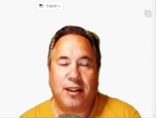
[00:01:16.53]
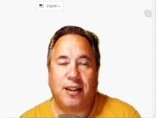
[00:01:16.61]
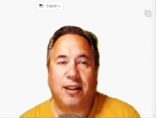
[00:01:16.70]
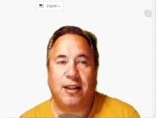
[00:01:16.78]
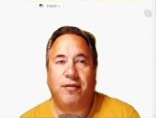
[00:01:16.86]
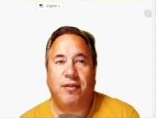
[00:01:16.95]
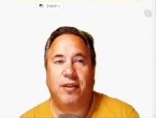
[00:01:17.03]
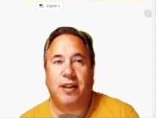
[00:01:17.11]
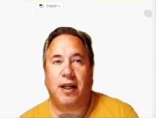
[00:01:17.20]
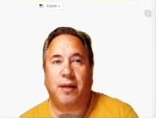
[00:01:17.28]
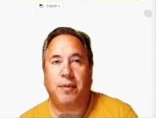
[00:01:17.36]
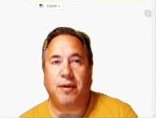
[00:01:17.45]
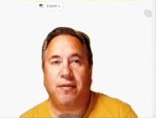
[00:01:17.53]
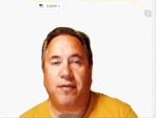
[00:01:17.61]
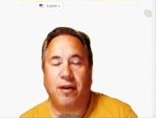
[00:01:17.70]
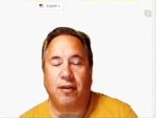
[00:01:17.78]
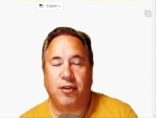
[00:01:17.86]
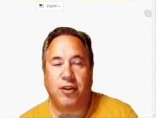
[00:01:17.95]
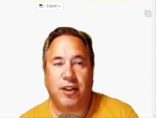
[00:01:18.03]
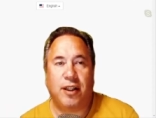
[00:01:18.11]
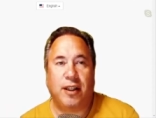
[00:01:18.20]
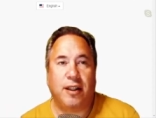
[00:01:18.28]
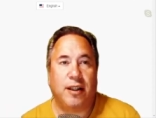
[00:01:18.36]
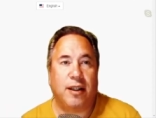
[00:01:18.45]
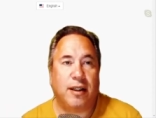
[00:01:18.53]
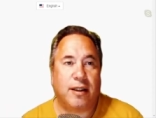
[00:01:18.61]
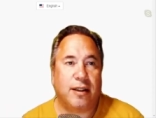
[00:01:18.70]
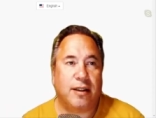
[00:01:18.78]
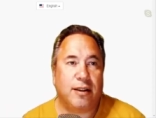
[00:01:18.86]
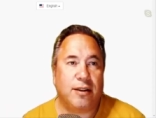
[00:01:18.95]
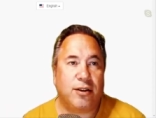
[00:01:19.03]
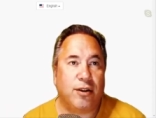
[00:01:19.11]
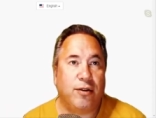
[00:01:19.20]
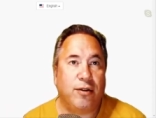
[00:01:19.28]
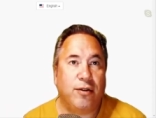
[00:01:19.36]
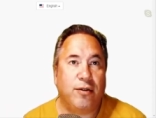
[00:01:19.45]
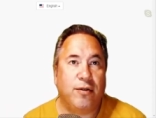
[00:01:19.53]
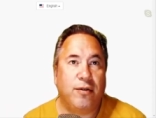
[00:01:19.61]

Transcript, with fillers: Uh, if you type in faucet, I can show you.